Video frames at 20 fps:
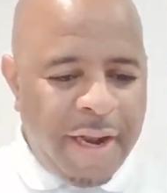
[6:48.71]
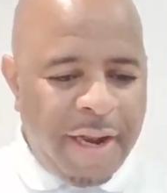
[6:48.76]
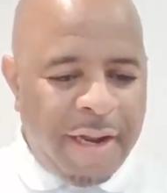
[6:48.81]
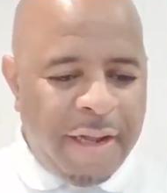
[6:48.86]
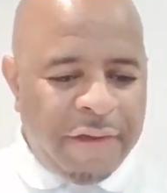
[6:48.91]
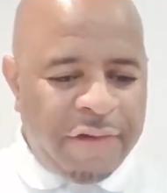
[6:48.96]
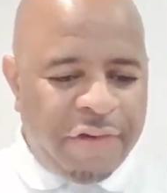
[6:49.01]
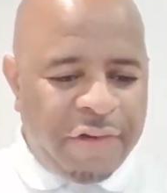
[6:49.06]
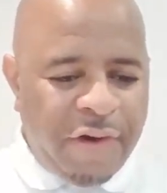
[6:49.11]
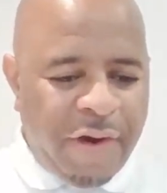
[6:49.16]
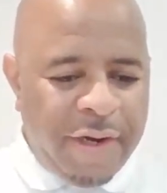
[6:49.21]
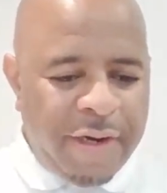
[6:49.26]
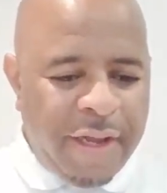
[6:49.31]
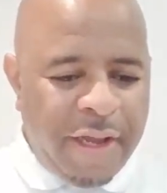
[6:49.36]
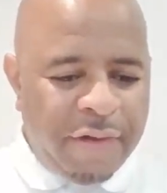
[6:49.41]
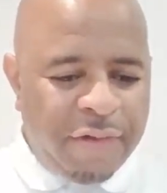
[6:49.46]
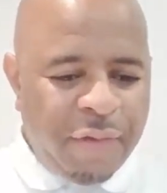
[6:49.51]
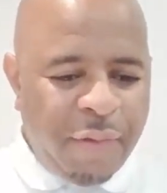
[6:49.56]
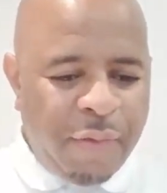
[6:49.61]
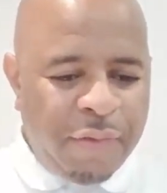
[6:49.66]
Littsteiner
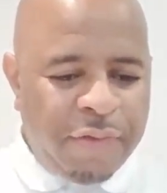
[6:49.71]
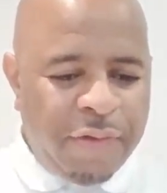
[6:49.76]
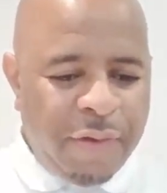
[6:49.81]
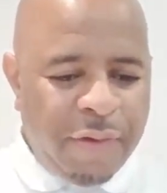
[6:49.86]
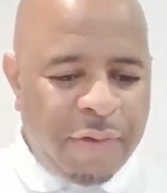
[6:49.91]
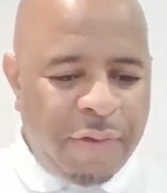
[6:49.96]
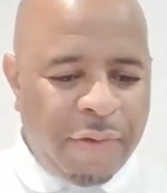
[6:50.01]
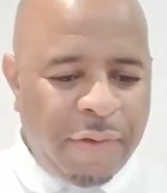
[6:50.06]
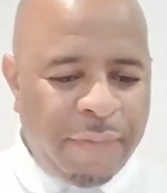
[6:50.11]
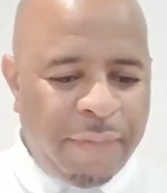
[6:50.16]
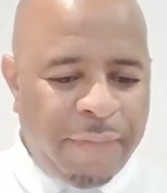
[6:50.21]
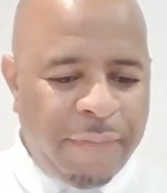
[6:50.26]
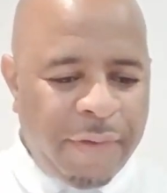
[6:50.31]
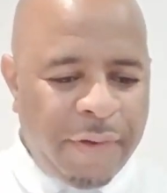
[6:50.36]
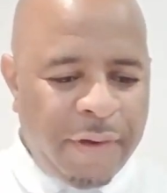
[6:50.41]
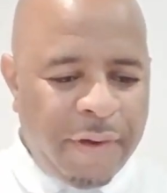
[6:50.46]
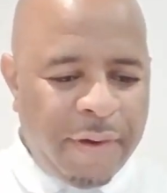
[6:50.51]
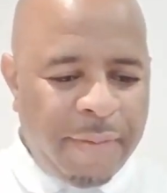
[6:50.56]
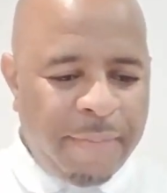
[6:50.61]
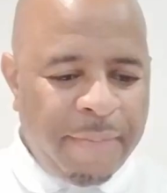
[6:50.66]
has also
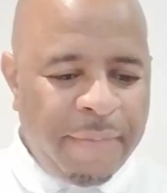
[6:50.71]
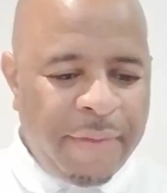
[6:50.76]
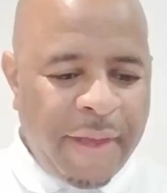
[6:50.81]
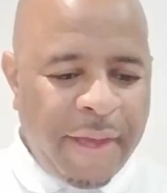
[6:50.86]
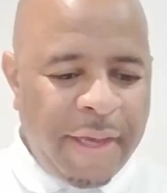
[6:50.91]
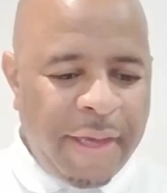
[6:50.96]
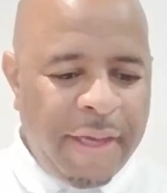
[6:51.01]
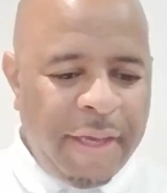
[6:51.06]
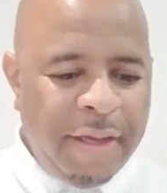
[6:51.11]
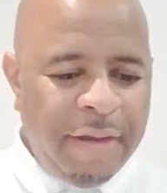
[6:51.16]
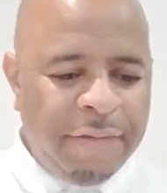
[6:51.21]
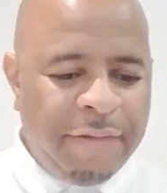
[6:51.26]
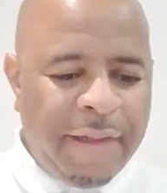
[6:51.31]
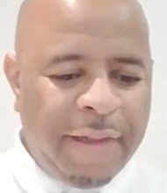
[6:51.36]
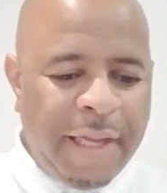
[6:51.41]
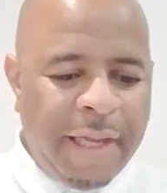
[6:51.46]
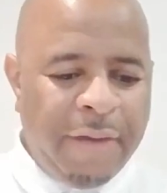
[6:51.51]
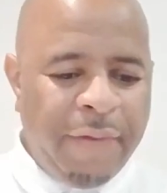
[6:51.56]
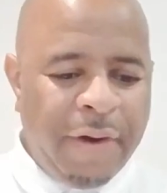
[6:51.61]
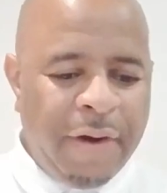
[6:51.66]
confirmed that he's
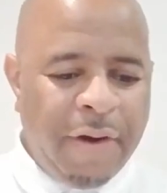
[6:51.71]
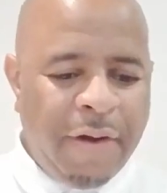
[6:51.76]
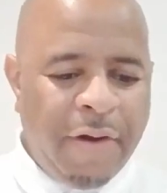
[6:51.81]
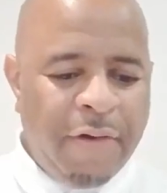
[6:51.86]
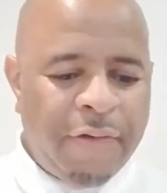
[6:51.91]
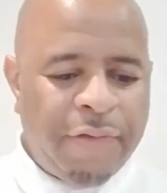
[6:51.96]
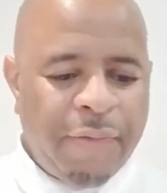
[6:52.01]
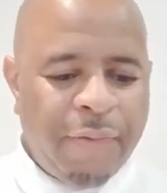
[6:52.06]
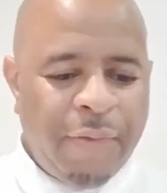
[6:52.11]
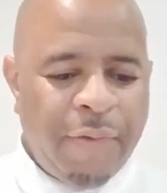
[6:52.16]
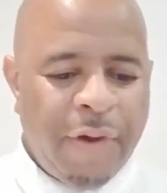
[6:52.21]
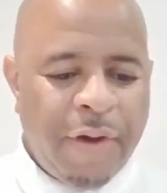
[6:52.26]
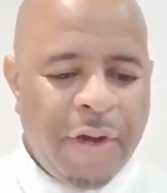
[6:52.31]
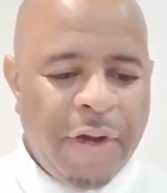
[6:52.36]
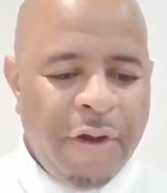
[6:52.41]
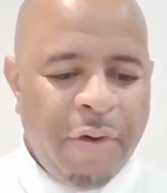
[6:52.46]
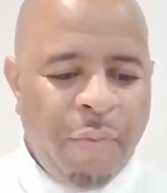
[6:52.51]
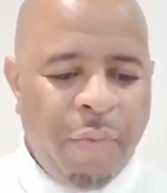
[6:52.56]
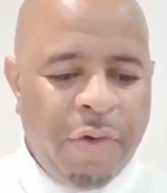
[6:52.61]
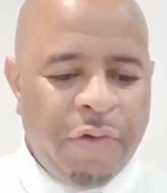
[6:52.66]
leaving Arsenal,
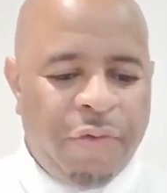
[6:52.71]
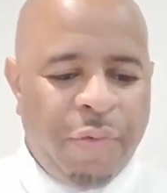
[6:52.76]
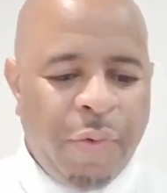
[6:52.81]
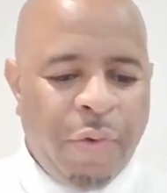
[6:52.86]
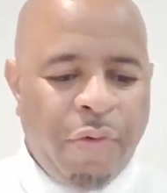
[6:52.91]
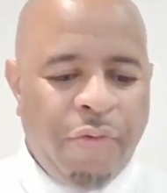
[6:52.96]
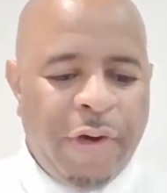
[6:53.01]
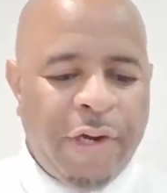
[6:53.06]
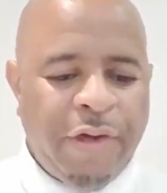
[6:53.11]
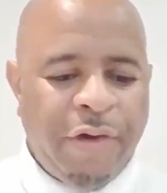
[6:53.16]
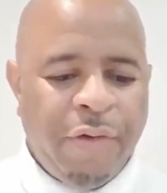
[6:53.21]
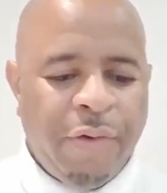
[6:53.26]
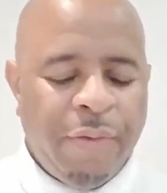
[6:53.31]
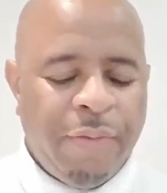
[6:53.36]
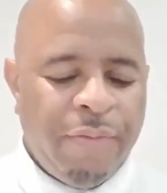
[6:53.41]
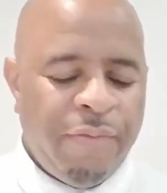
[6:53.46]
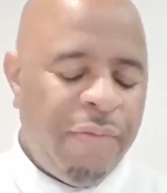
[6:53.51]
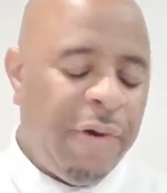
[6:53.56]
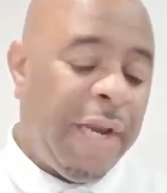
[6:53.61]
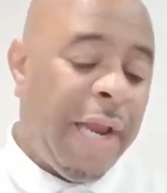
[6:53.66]
which we already
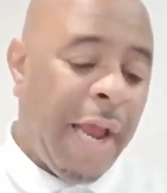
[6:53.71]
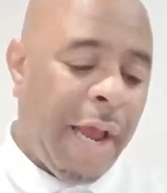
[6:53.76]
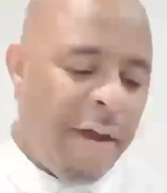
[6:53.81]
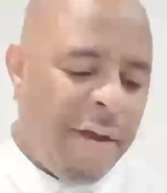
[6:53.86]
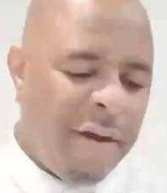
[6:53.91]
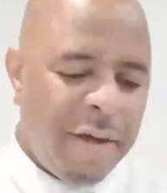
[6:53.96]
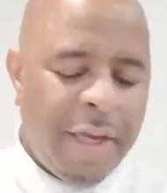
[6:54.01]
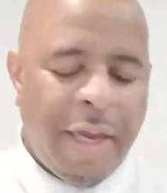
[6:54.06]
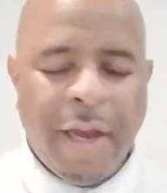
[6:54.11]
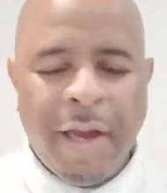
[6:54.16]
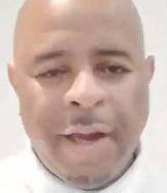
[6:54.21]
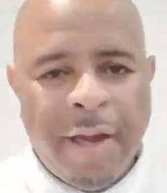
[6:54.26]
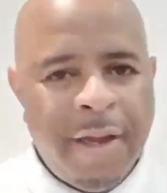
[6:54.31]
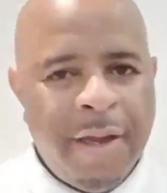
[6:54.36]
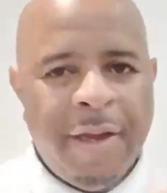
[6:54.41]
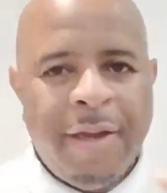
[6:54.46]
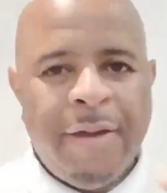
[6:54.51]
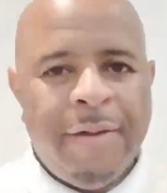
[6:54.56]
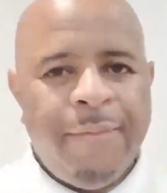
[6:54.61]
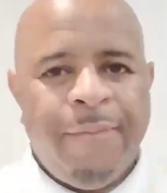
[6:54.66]
knew.
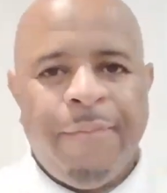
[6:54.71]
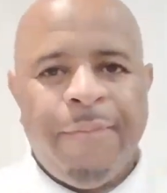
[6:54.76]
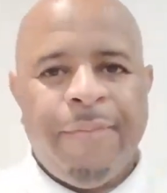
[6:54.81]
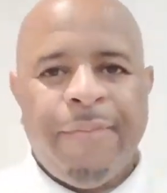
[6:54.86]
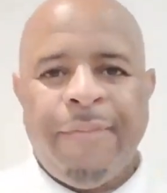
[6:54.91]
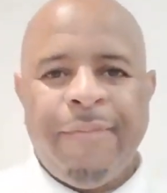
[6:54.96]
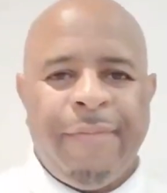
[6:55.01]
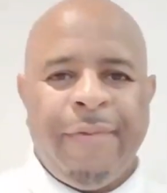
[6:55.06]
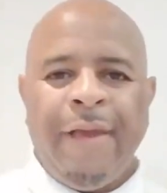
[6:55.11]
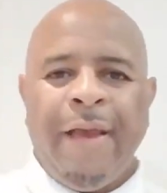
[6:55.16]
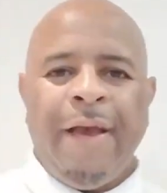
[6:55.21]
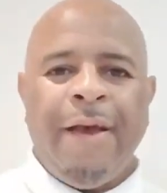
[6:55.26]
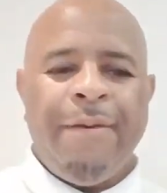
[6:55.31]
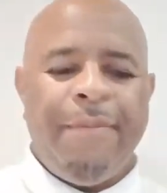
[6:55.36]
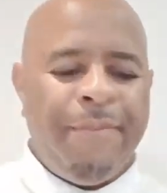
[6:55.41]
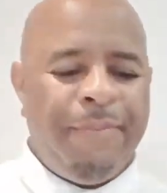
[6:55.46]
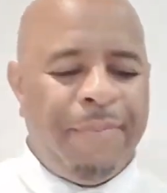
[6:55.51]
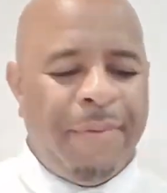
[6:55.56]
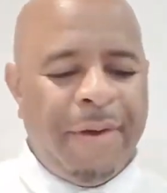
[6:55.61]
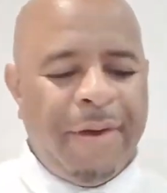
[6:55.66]
Yeah,
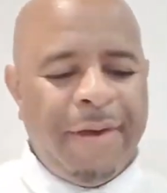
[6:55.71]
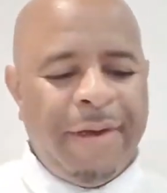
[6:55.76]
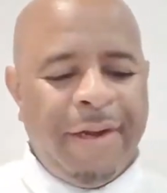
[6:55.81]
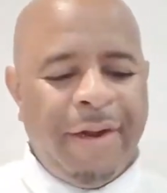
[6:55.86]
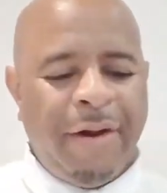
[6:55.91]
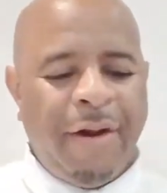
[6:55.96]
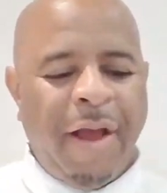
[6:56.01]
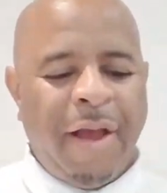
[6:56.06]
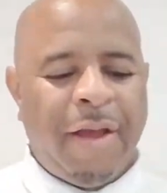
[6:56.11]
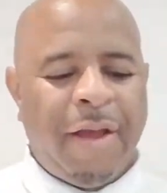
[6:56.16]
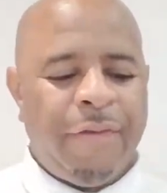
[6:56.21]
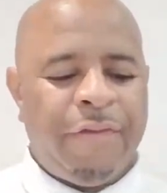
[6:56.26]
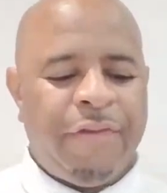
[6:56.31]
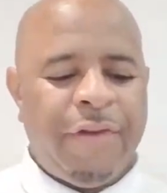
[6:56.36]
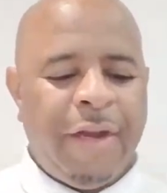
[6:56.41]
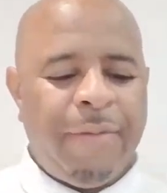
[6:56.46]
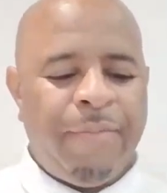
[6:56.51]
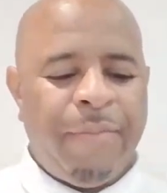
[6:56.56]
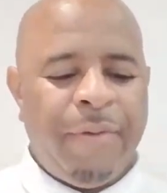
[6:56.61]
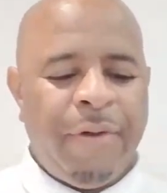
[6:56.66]
but you know, like I've
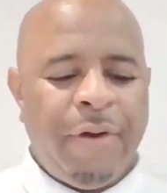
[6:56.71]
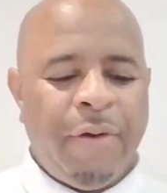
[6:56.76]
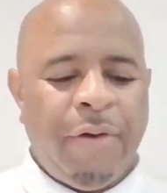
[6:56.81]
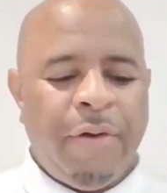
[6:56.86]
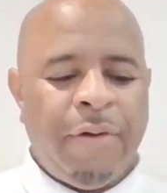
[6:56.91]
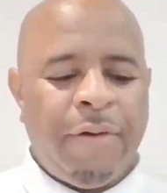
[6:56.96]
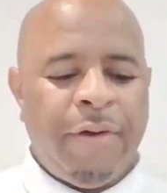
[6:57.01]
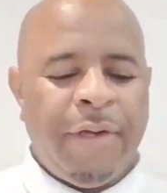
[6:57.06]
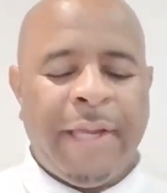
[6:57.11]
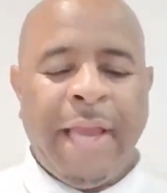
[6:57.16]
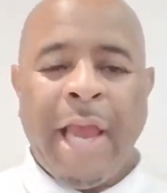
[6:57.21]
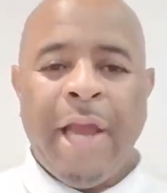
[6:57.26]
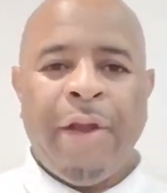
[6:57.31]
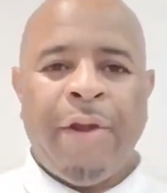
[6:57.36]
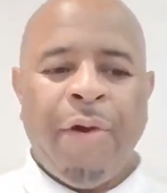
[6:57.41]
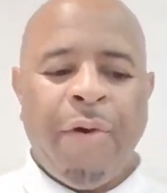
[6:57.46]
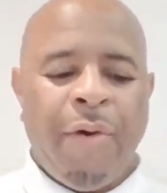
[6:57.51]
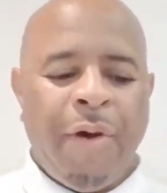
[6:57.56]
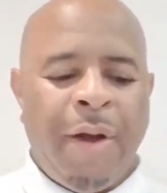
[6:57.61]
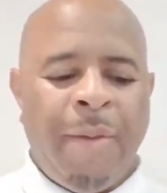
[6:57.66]
said, you know, on the
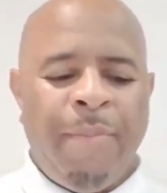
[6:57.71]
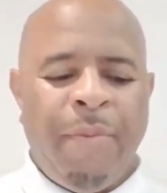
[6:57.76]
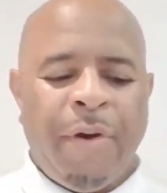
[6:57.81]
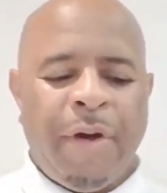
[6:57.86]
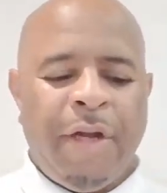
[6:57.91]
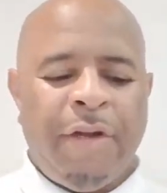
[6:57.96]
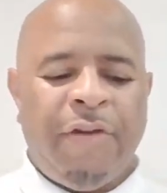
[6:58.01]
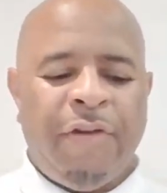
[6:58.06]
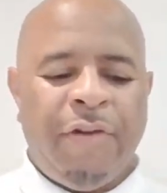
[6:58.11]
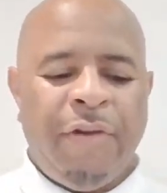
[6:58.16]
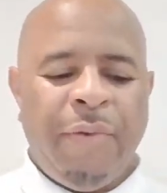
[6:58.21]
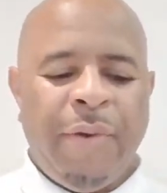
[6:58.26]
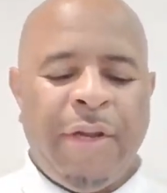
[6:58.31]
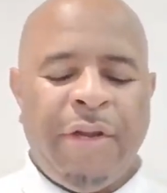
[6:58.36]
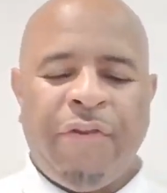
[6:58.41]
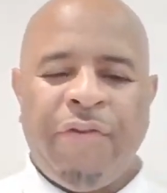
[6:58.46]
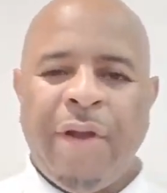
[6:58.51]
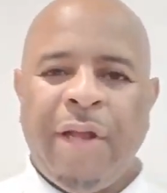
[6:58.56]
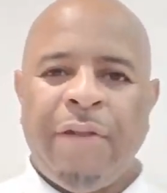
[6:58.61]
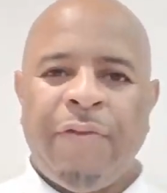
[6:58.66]
get-go, I'm not going to do
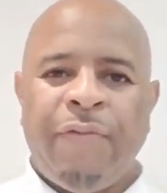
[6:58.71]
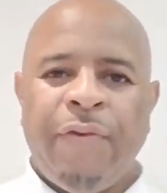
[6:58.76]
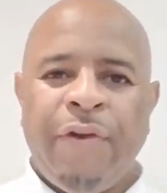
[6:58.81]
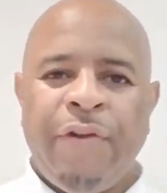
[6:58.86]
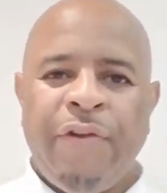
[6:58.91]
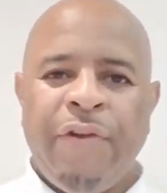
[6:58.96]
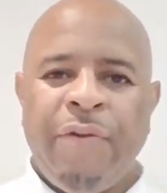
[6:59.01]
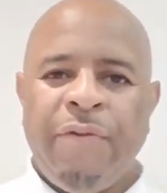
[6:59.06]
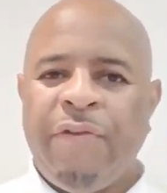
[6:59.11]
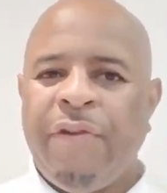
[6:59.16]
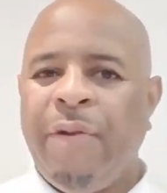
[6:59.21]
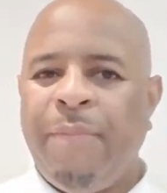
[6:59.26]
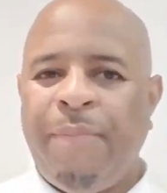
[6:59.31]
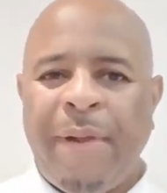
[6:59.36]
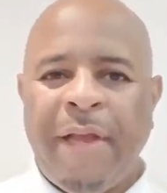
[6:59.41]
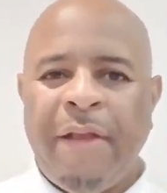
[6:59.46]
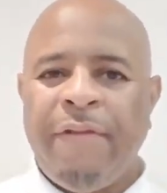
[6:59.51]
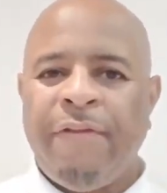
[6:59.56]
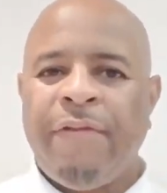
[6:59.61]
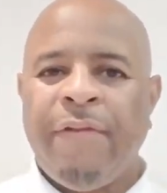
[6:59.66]
any transfer news. You know,
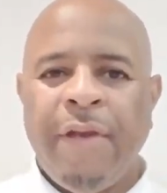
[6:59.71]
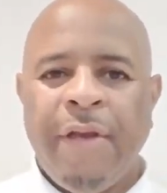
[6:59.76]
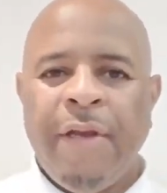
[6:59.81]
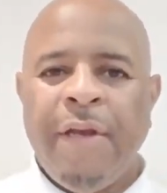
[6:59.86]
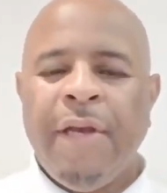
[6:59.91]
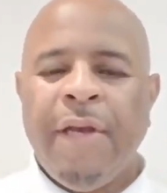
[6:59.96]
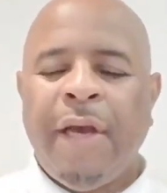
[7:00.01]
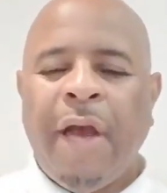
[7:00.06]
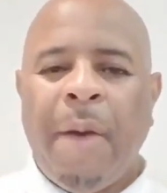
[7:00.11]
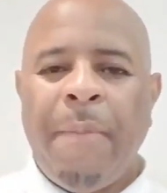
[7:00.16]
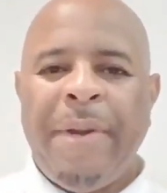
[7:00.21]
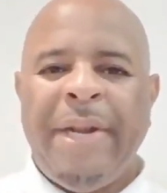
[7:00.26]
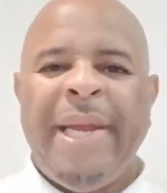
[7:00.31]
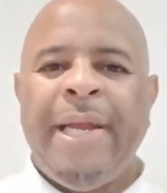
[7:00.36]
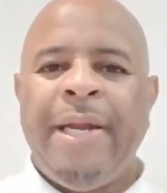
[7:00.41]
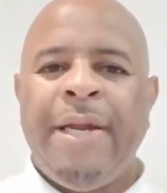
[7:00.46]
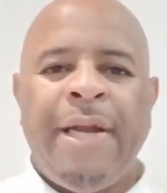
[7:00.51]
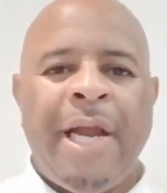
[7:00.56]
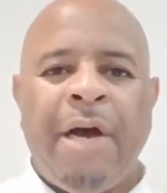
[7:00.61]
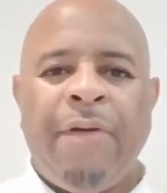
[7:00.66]
players coming
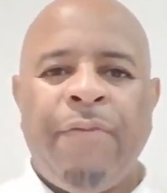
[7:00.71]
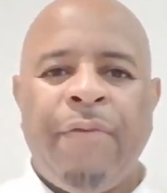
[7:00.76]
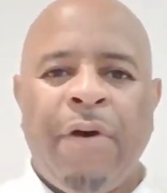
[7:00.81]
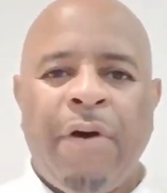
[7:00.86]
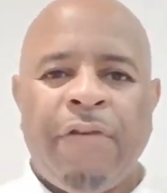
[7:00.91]
in and out of